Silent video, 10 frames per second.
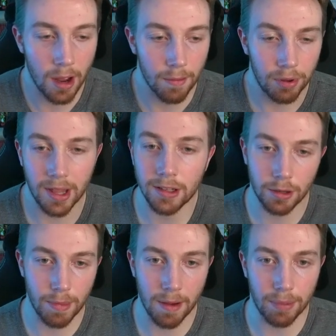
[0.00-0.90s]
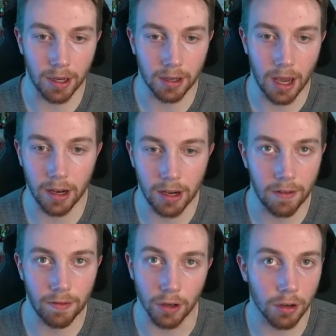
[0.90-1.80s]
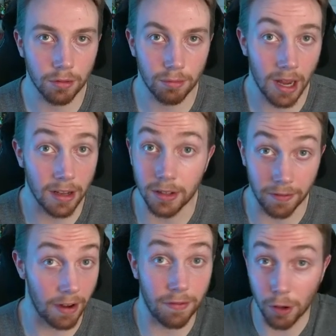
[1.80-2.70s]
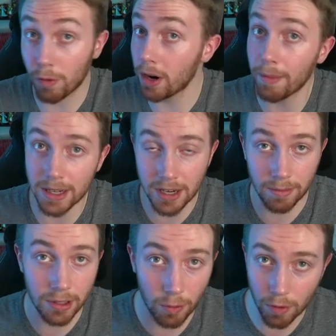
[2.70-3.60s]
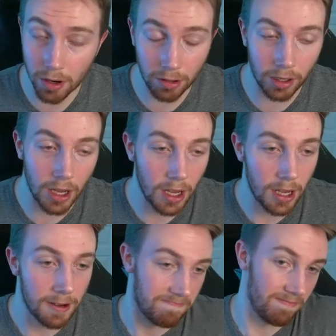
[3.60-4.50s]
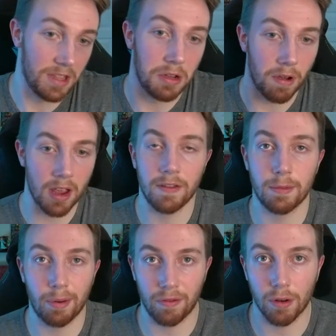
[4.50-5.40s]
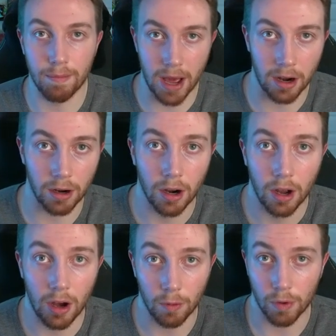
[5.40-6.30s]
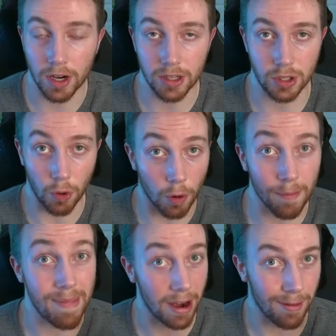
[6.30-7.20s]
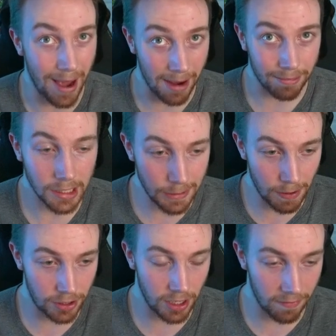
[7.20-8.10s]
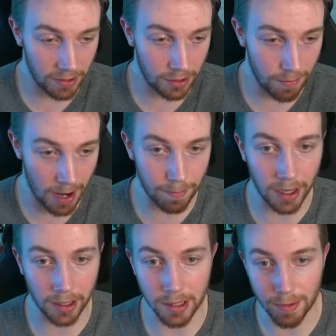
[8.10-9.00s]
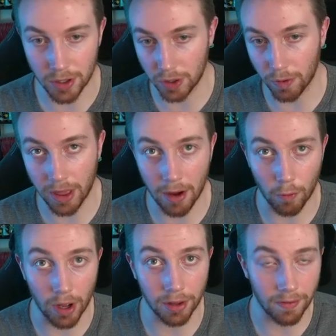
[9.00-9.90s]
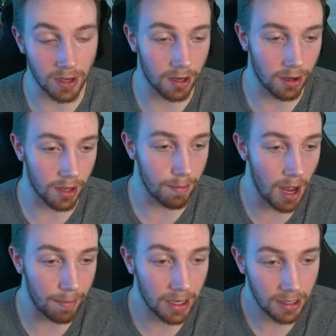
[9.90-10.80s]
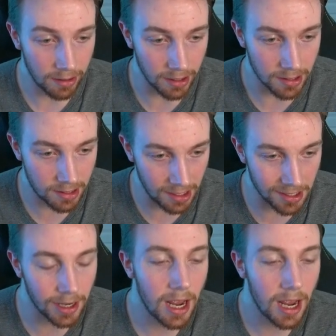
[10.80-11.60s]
But that's your map pick. And if you're one of the best teams in the world, you have to perform better on what is your better map, especially if it's your map pick, especially with how well they've done on that map this season.